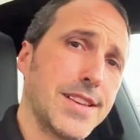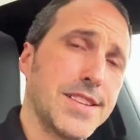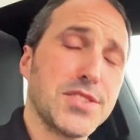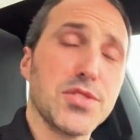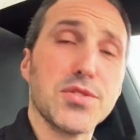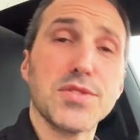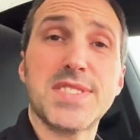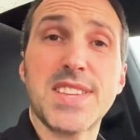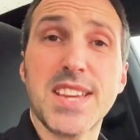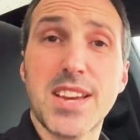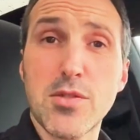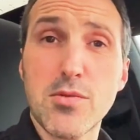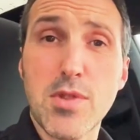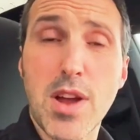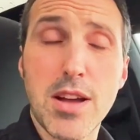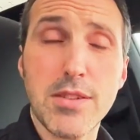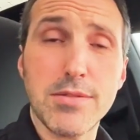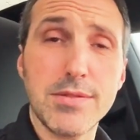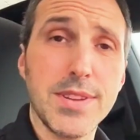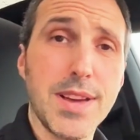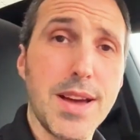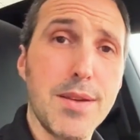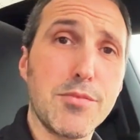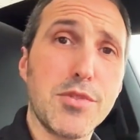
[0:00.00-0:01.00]
So stick
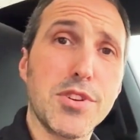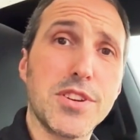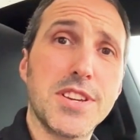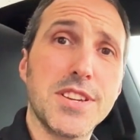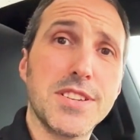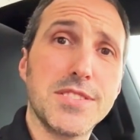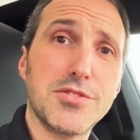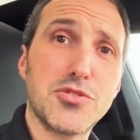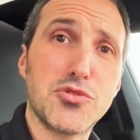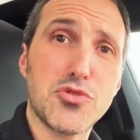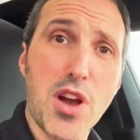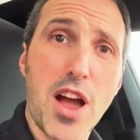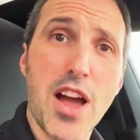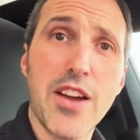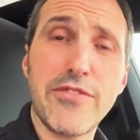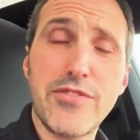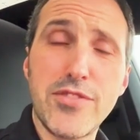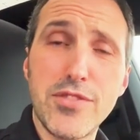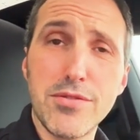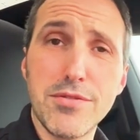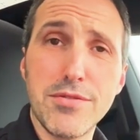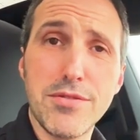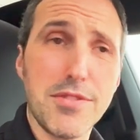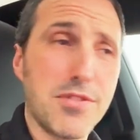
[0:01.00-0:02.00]
around, I'm gonna drive
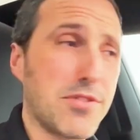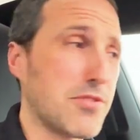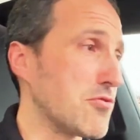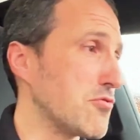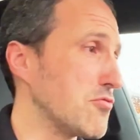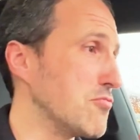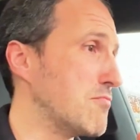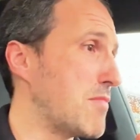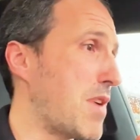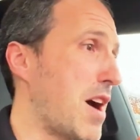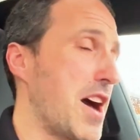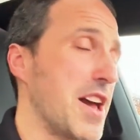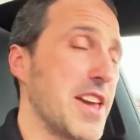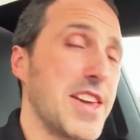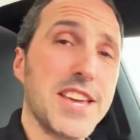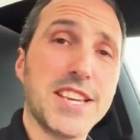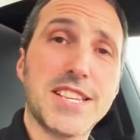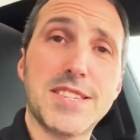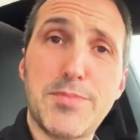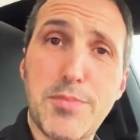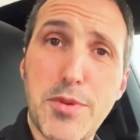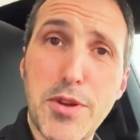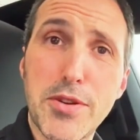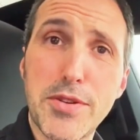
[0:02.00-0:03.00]
you through my
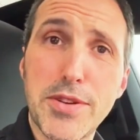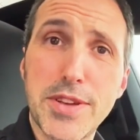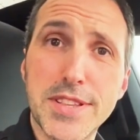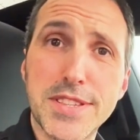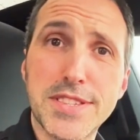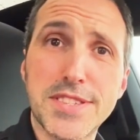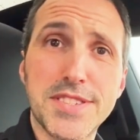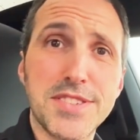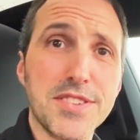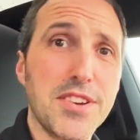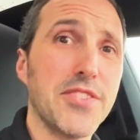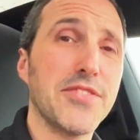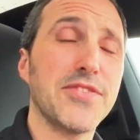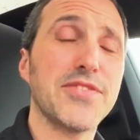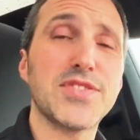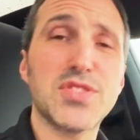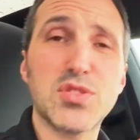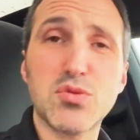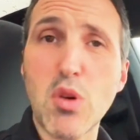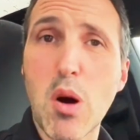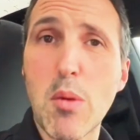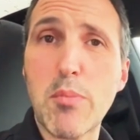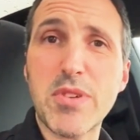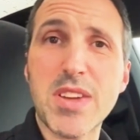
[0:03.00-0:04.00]
experience of
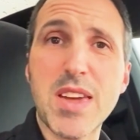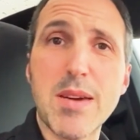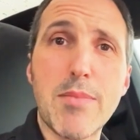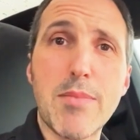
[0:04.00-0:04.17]
swapping a